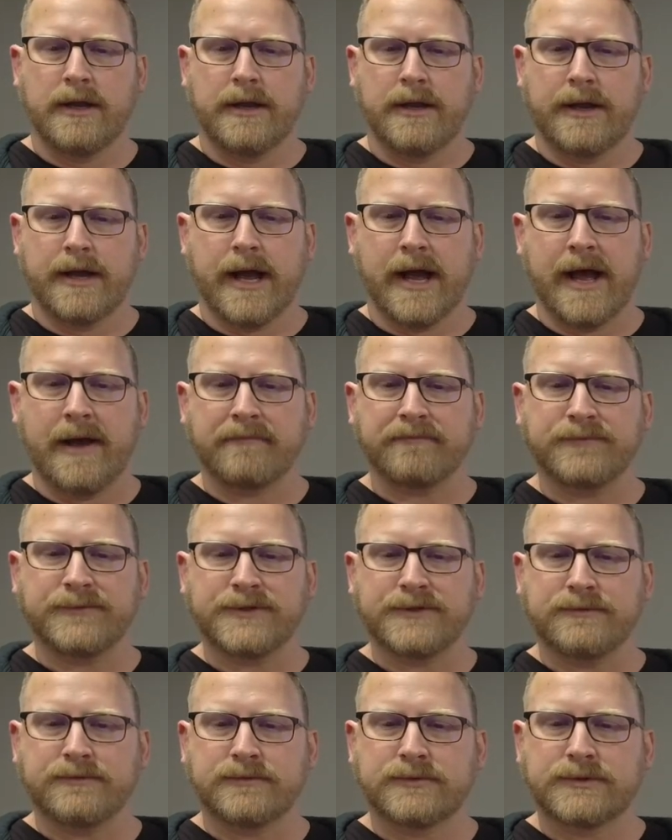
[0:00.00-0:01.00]

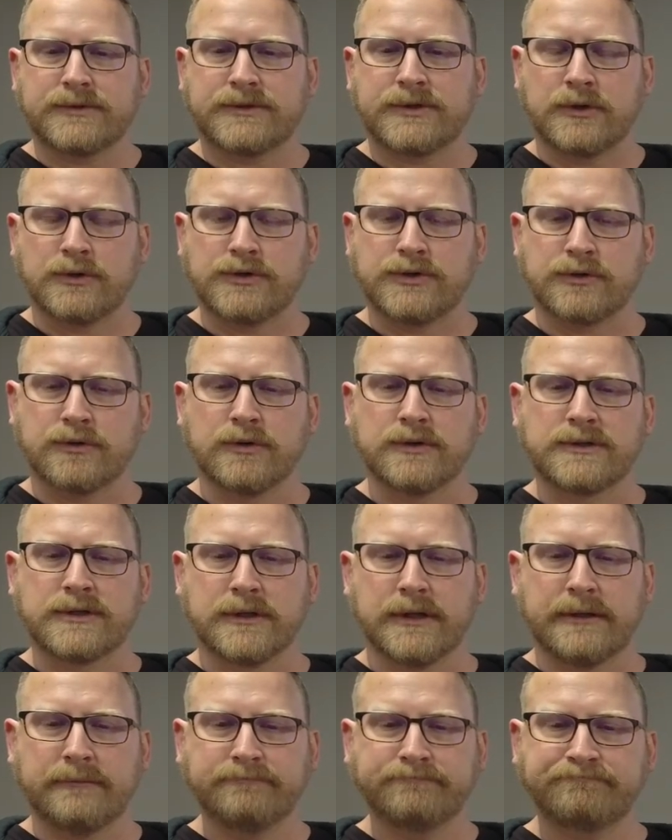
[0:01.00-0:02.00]
So
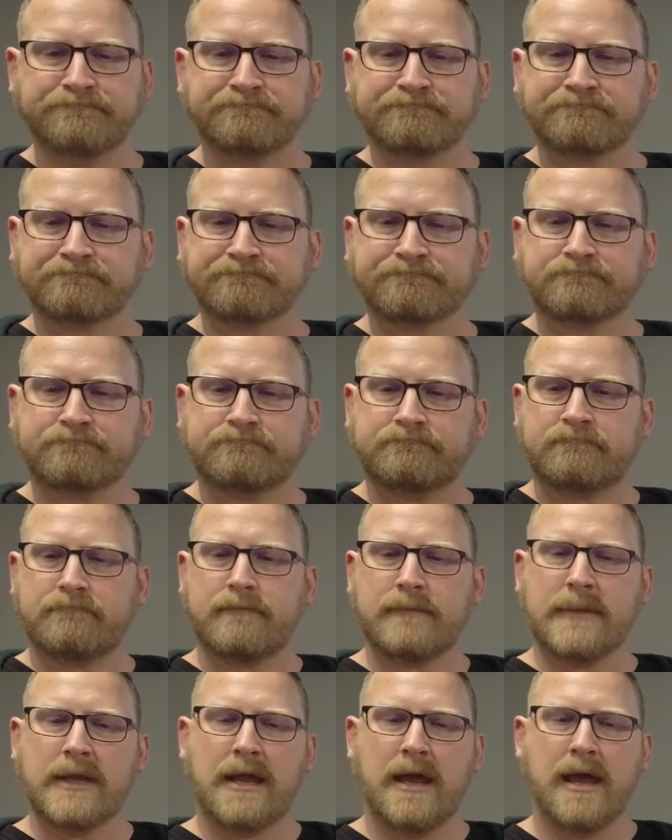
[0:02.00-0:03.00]
Jerusalem,
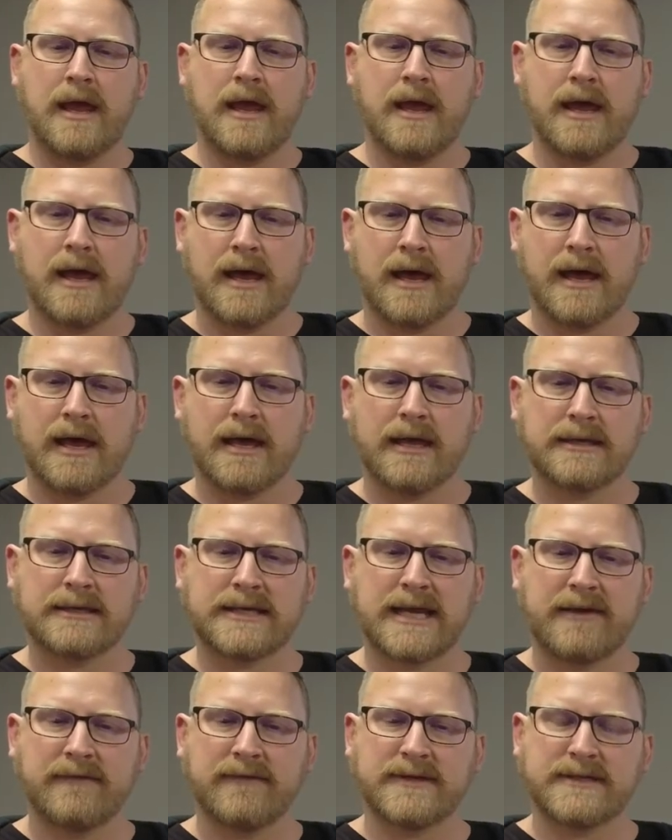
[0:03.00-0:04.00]

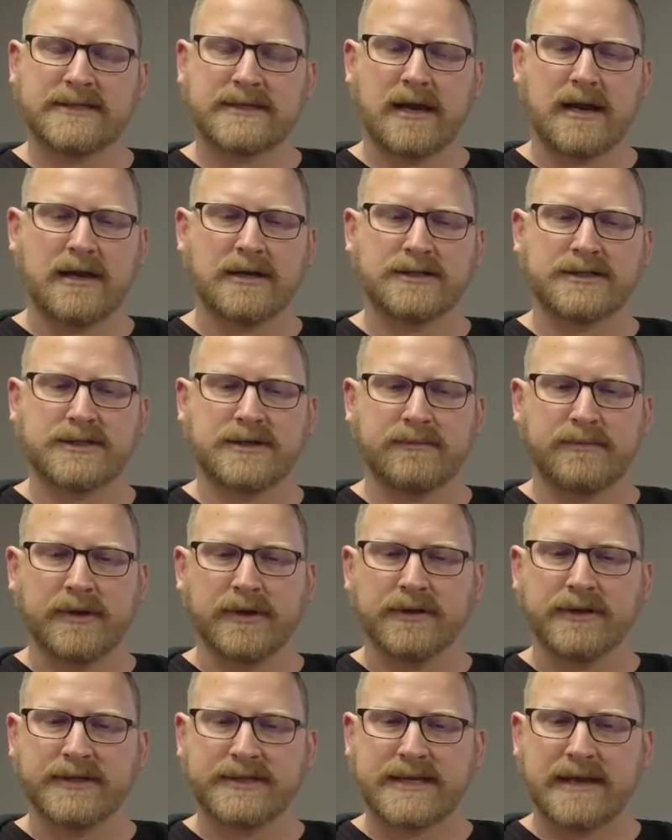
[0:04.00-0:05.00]
David desires to
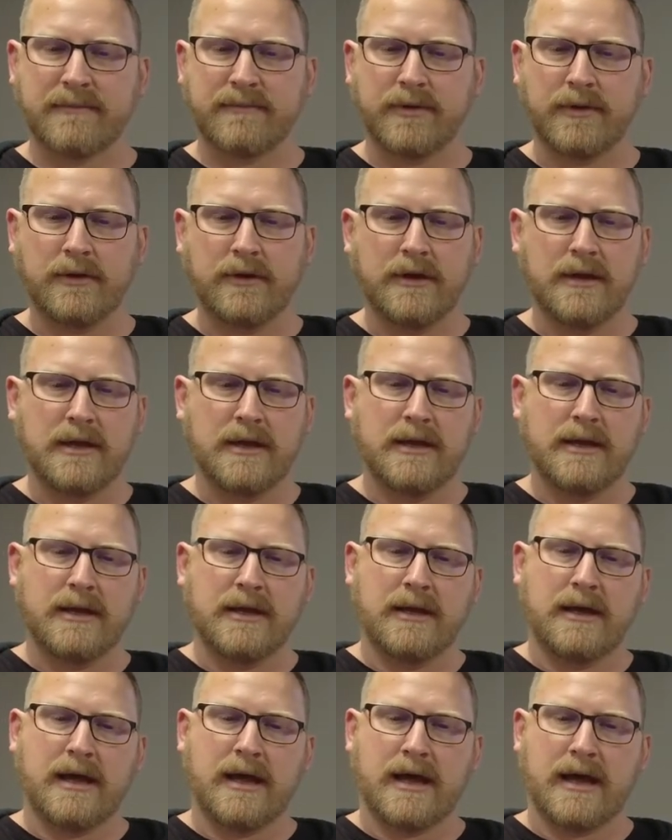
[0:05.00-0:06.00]
build the temple,
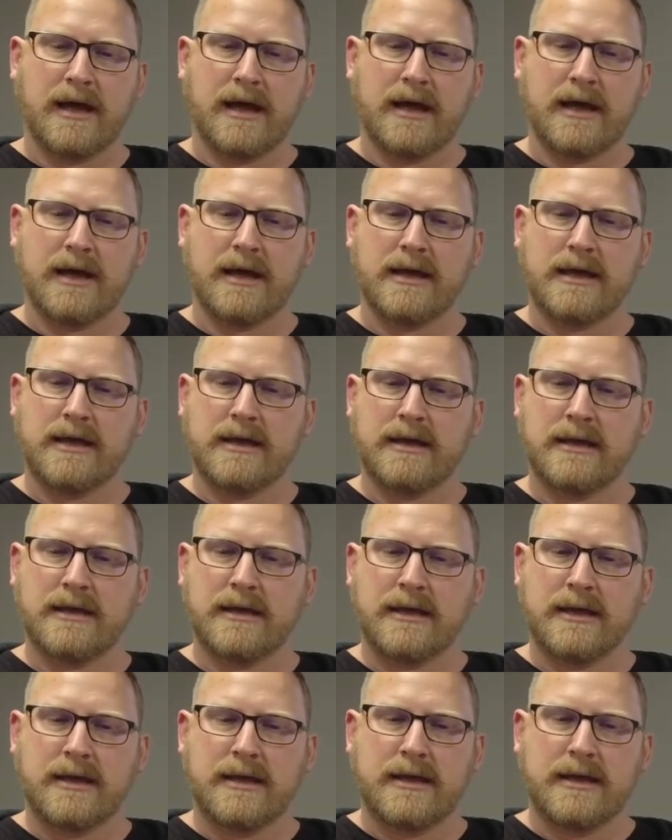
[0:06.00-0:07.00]

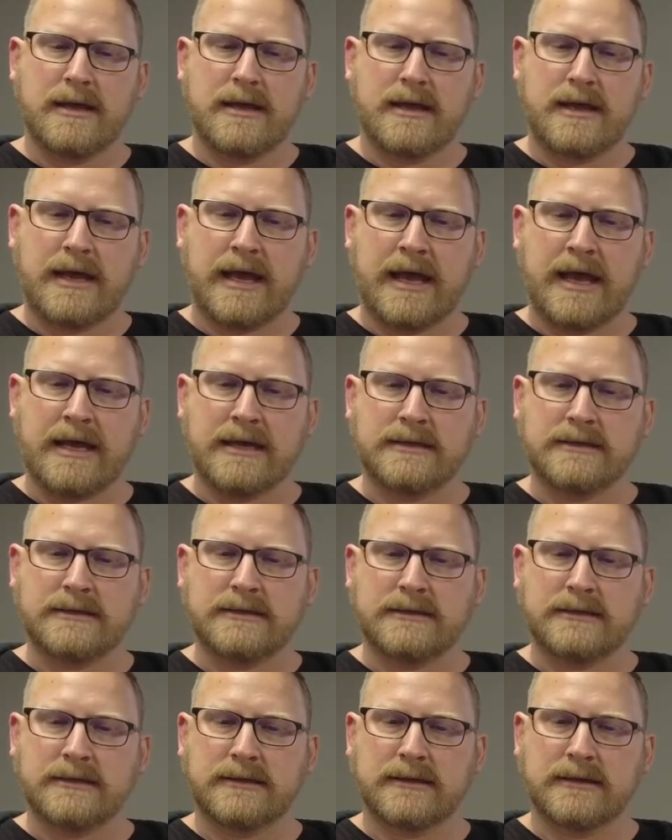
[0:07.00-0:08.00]
and
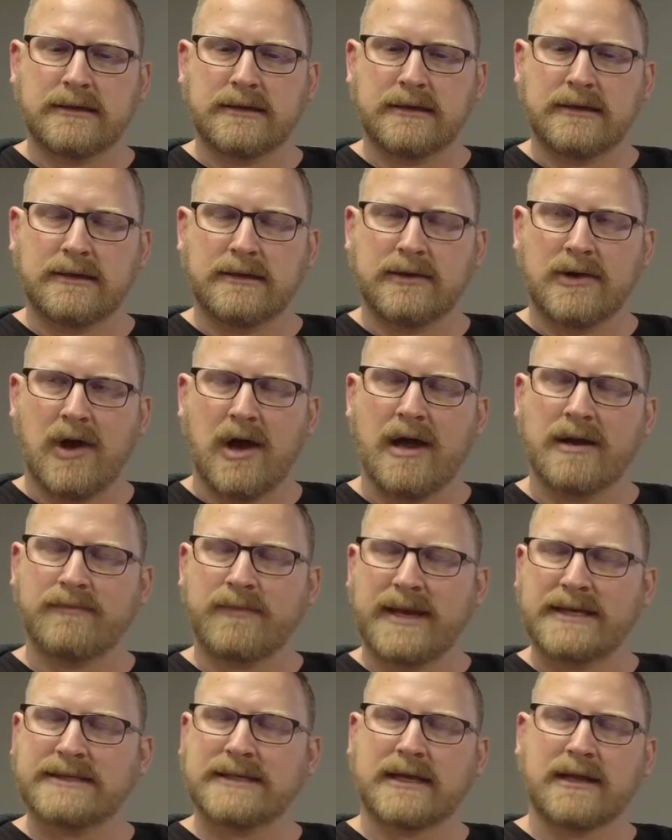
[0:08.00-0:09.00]
God
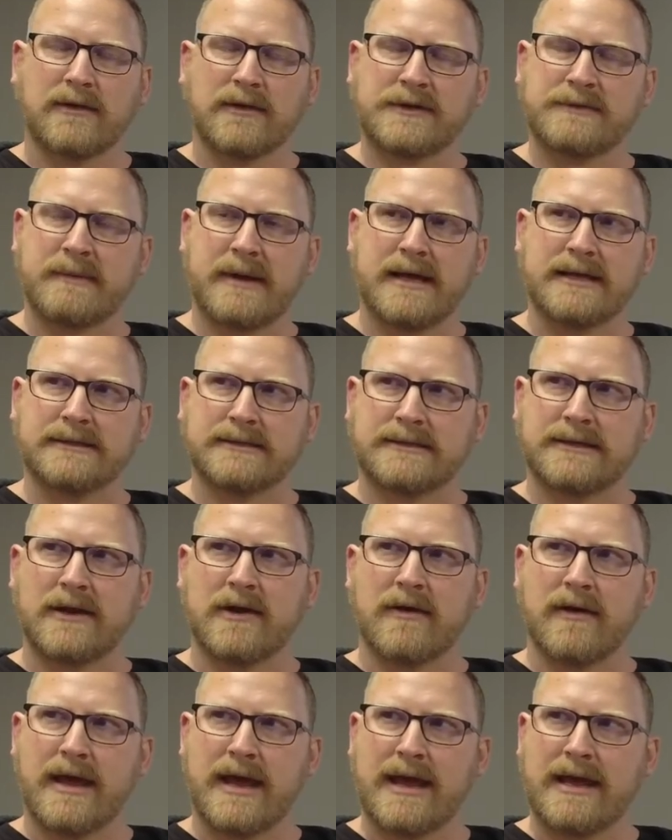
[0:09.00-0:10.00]
basically responds,
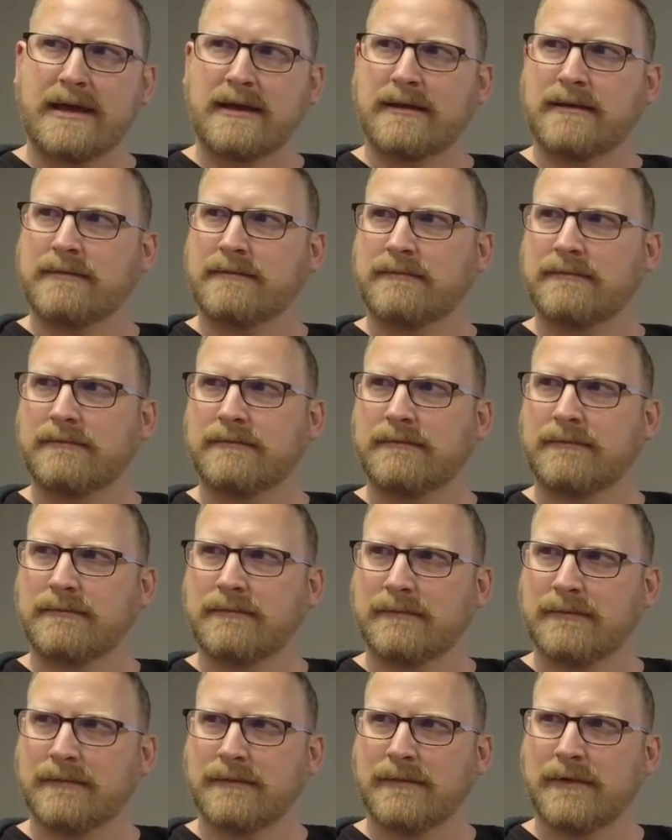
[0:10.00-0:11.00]
hey,
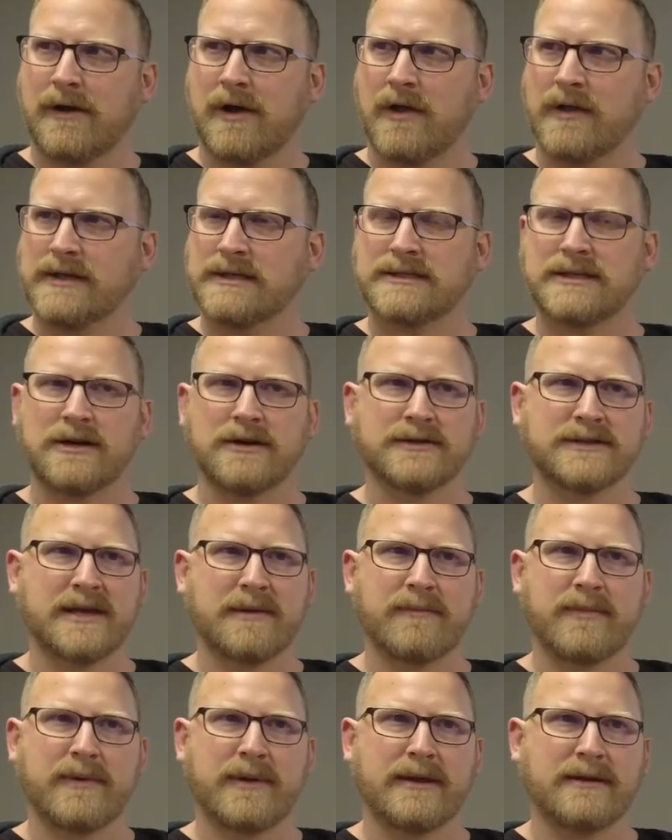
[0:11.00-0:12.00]
all these years
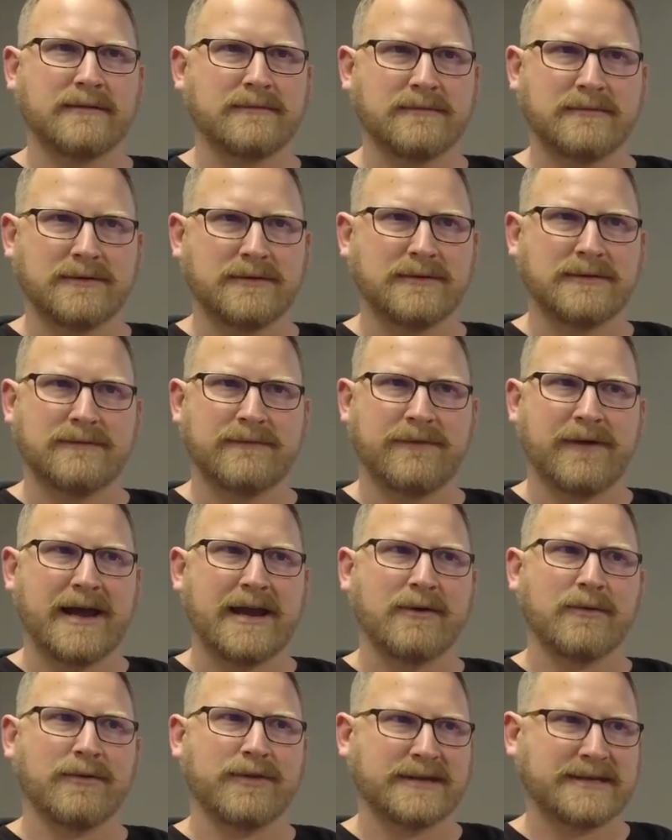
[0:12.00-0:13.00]
I've been
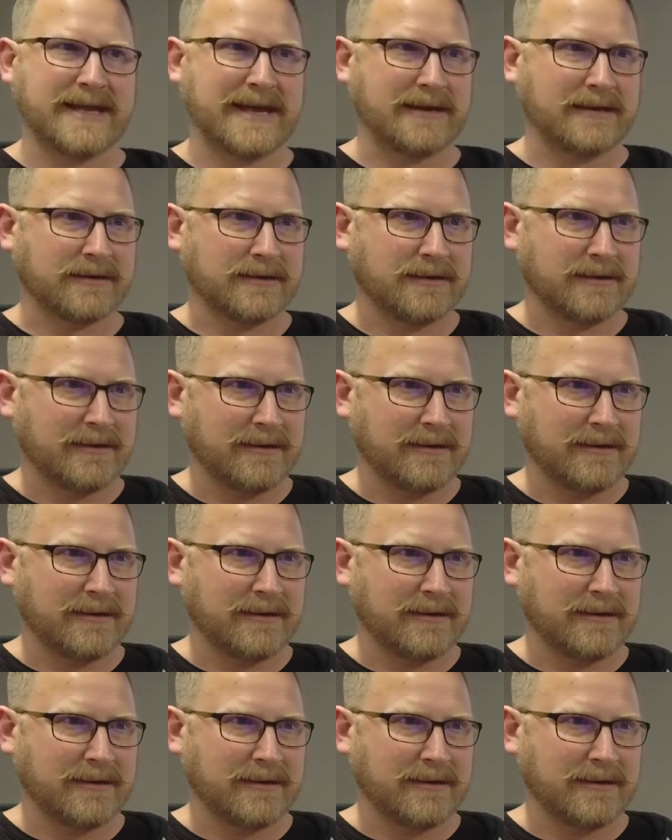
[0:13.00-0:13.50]
fine with the tent.